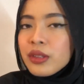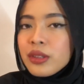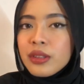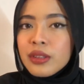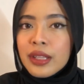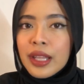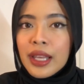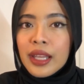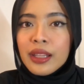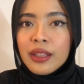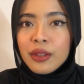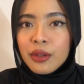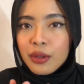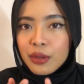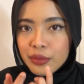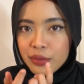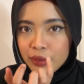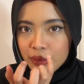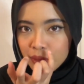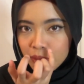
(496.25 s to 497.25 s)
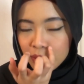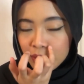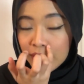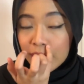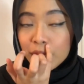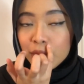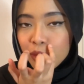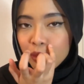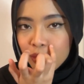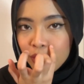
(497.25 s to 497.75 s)
10 to
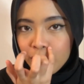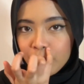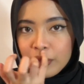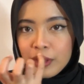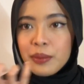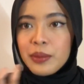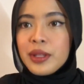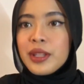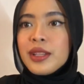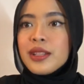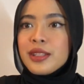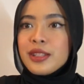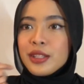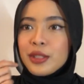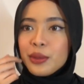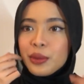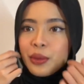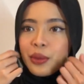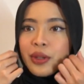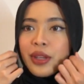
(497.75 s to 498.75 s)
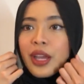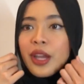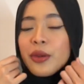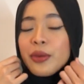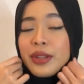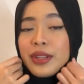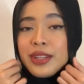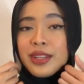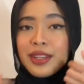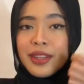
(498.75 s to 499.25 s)
15 minutes to get
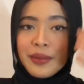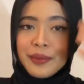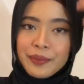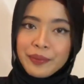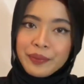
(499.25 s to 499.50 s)
ready.